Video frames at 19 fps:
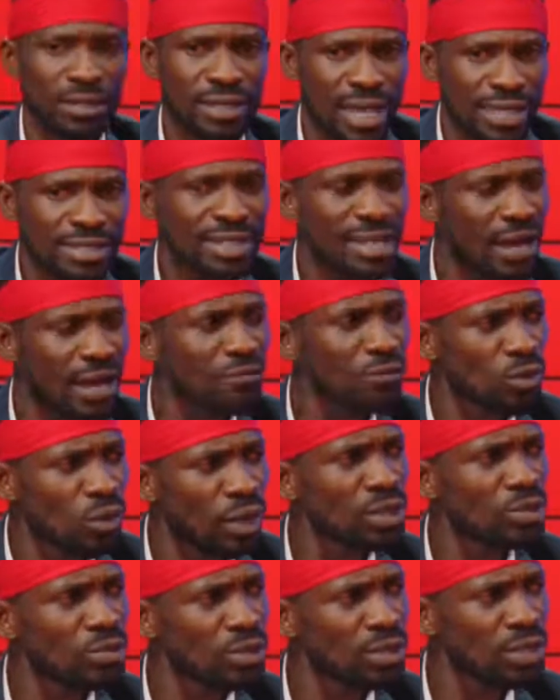He doesn't have to
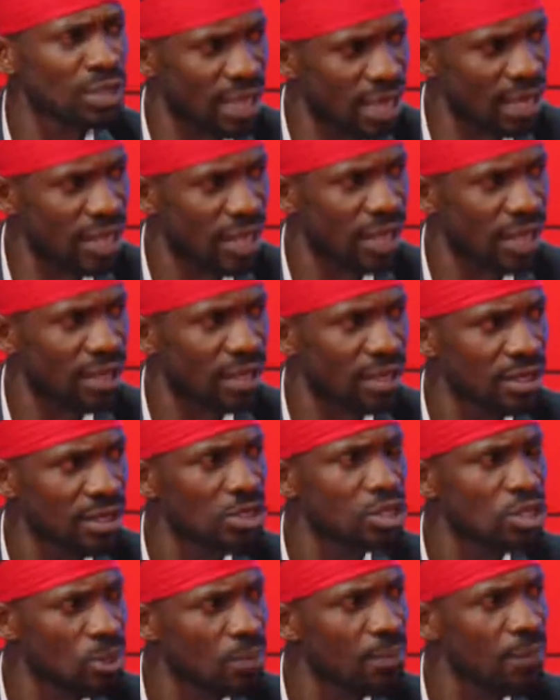want to retire. he
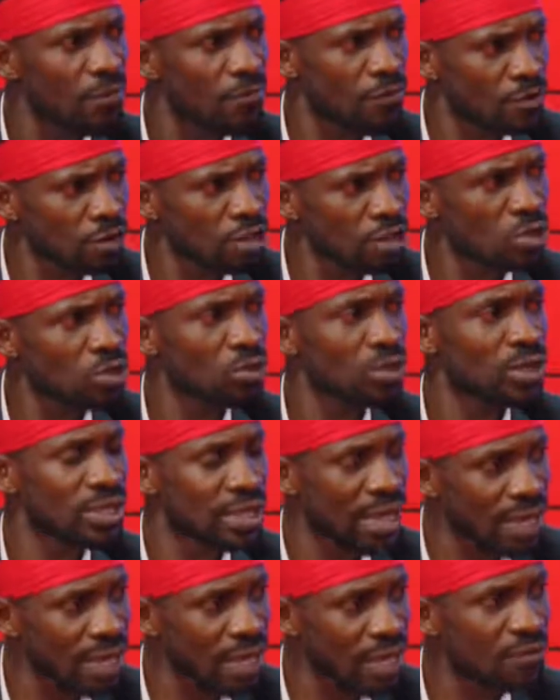should be forced to
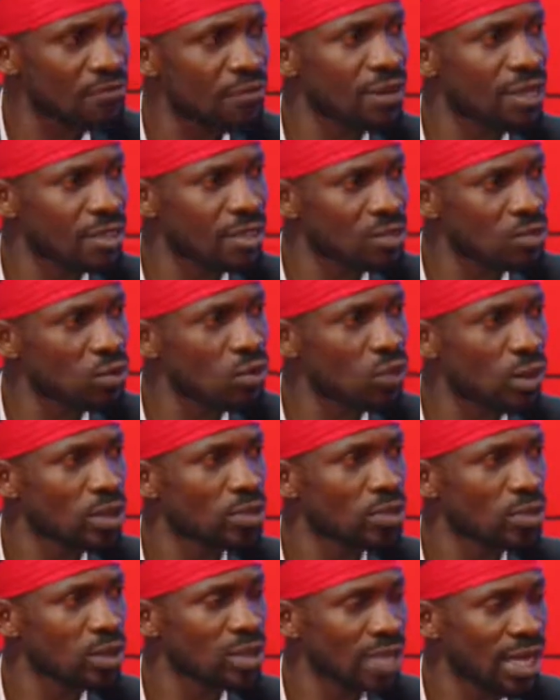retire if he does not
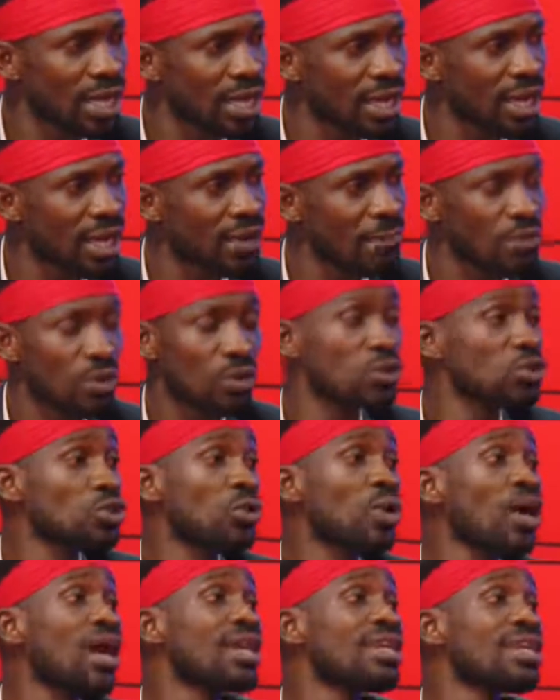want to retire, because
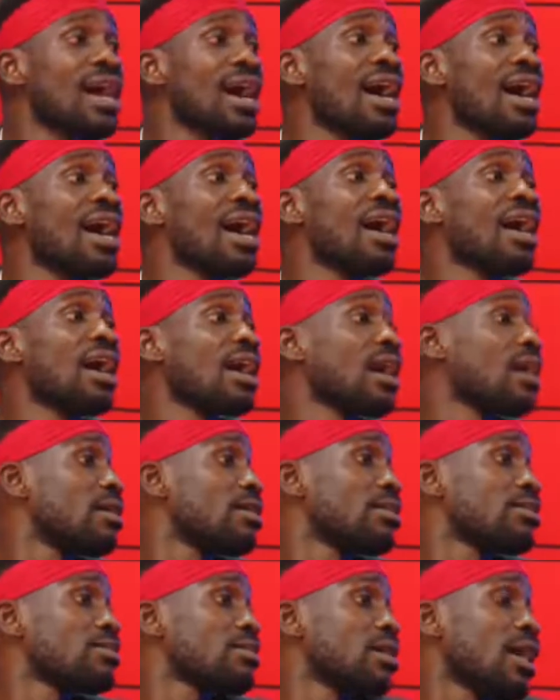Uganda
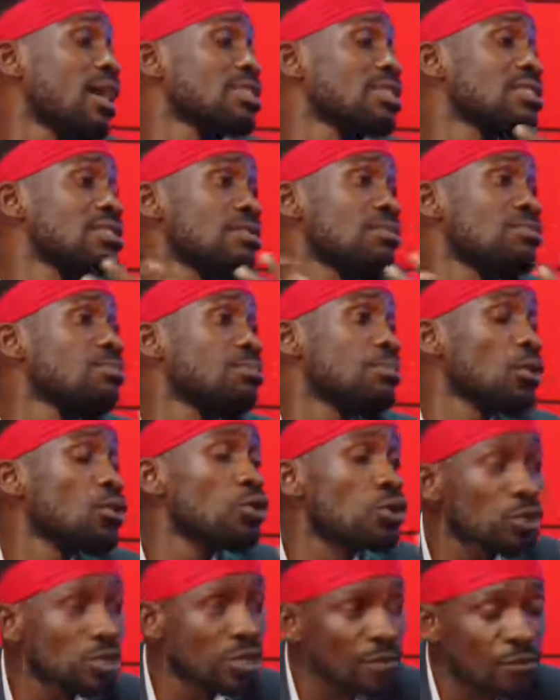has
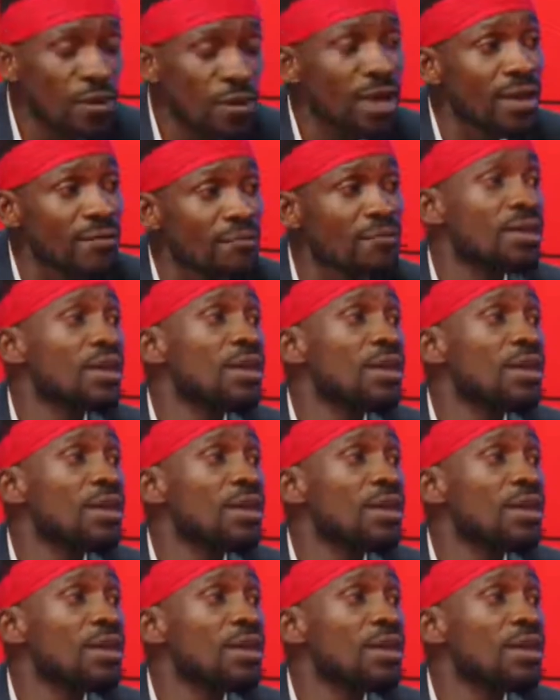produced very,